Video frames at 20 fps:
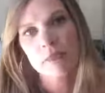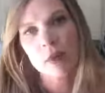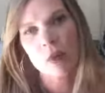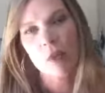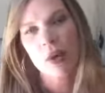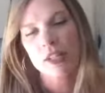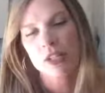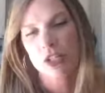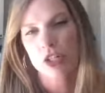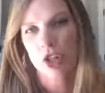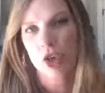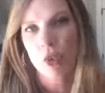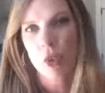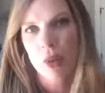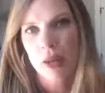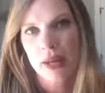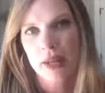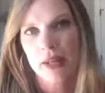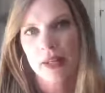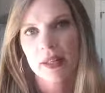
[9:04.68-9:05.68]
up and wants to
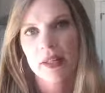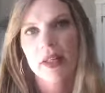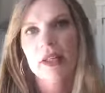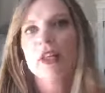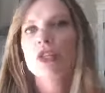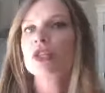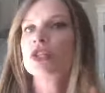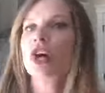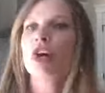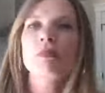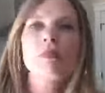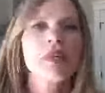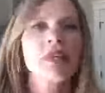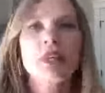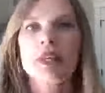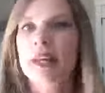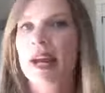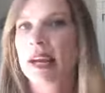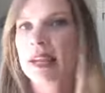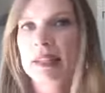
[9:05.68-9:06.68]
quit. Don't be
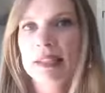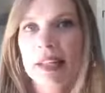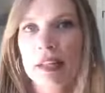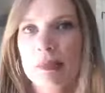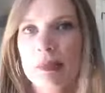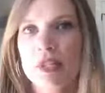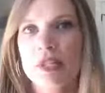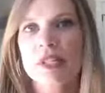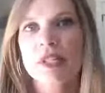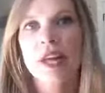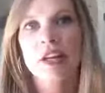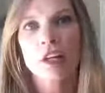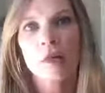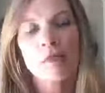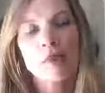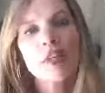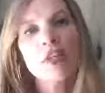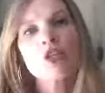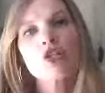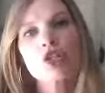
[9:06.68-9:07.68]
the 98%er.
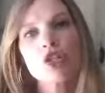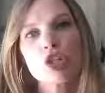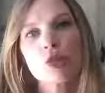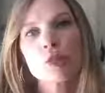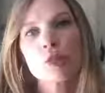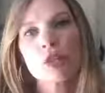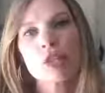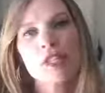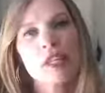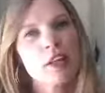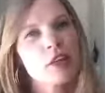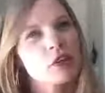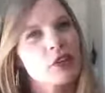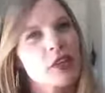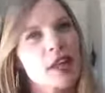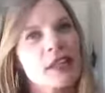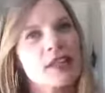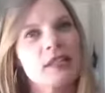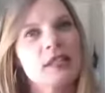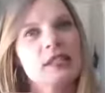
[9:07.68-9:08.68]
Be a 2%er
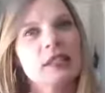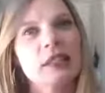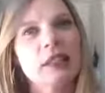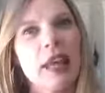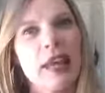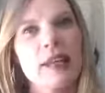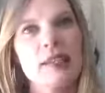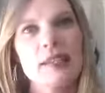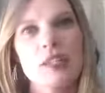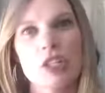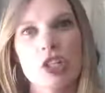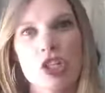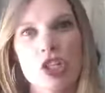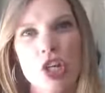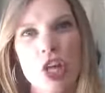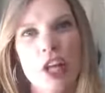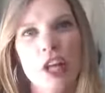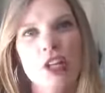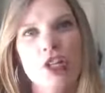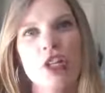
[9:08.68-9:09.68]
that does a lasting
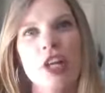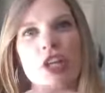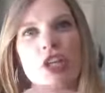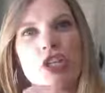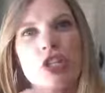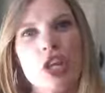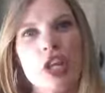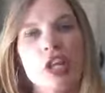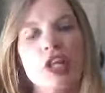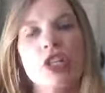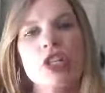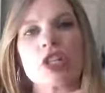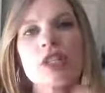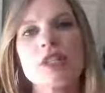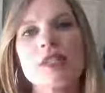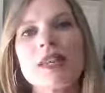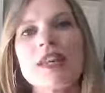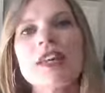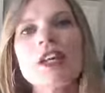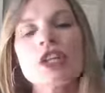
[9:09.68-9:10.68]
change, that
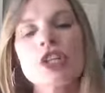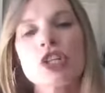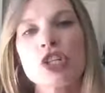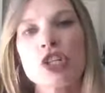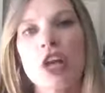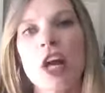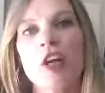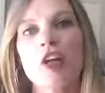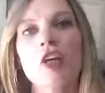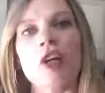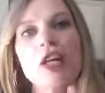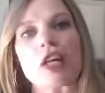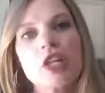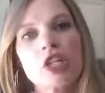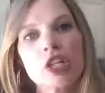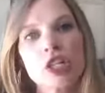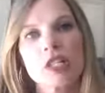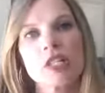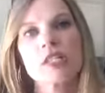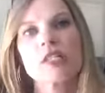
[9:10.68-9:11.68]
changes
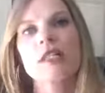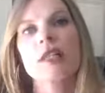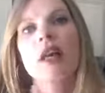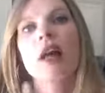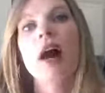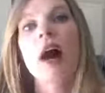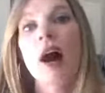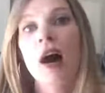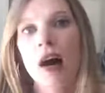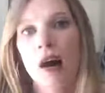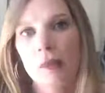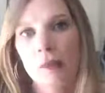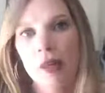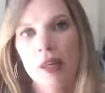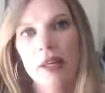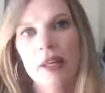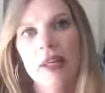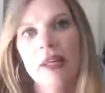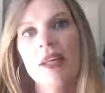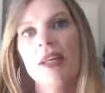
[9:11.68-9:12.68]
generations to come,
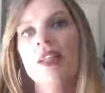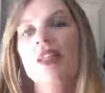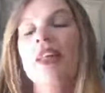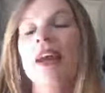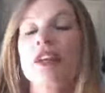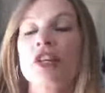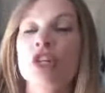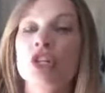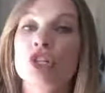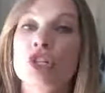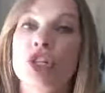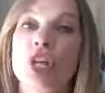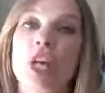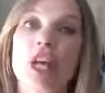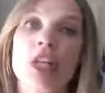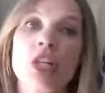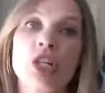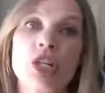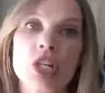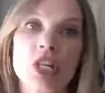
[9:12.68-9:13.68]
that
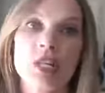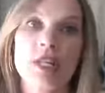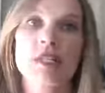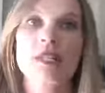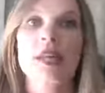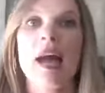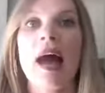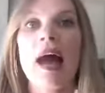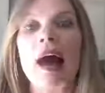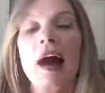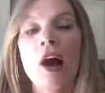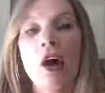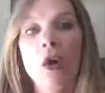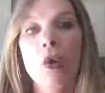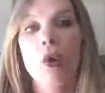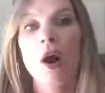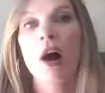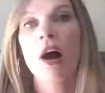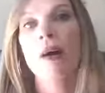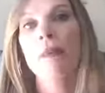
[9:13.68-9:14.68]
changes
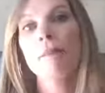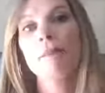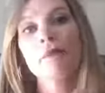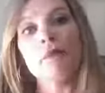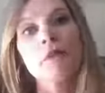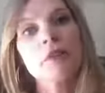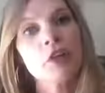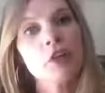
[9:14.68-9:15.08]
how,